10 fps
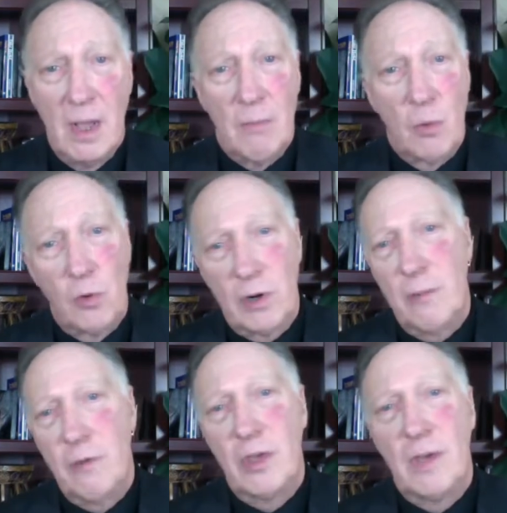But working
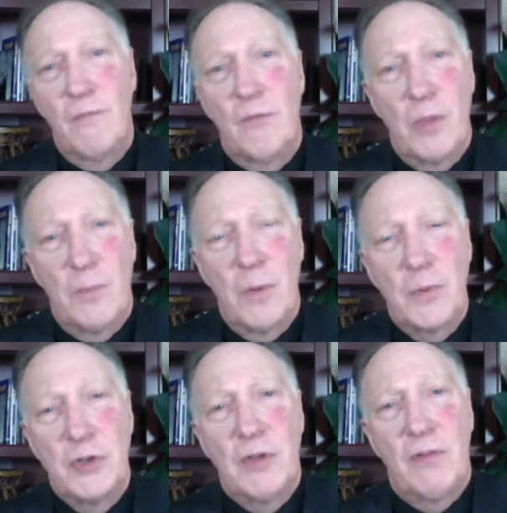with him for the
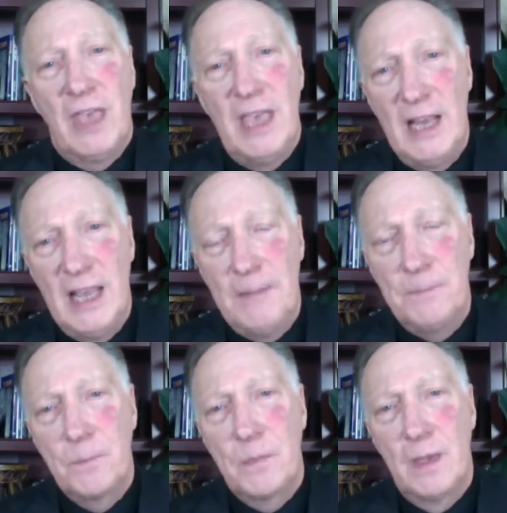purposes of
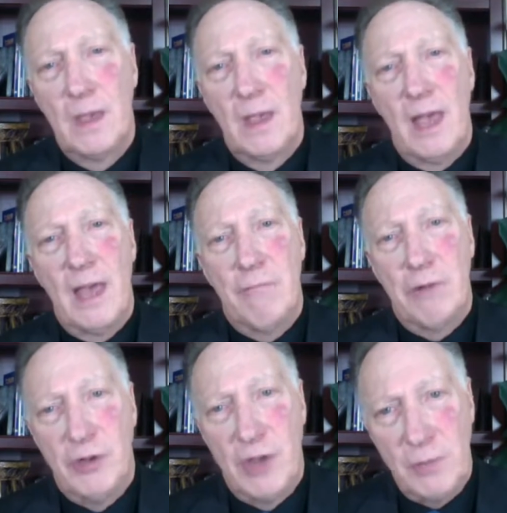healing and
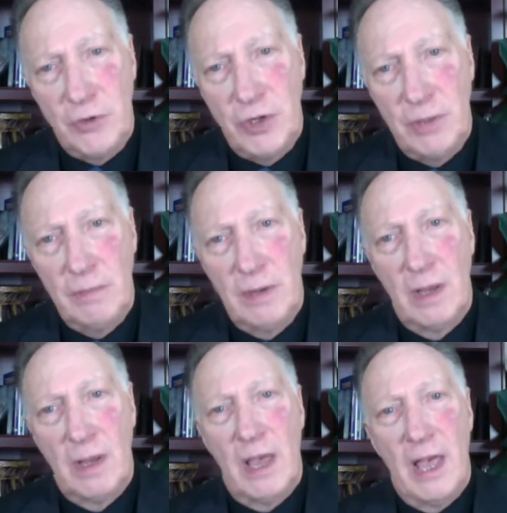redemption
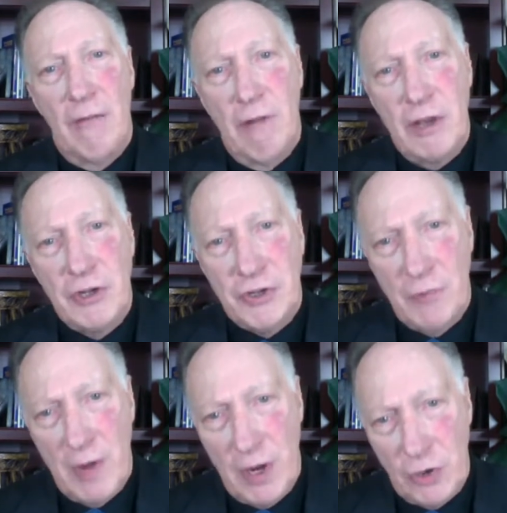and
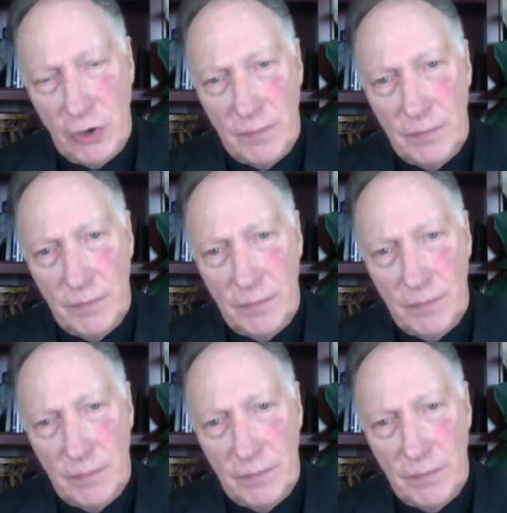restoration.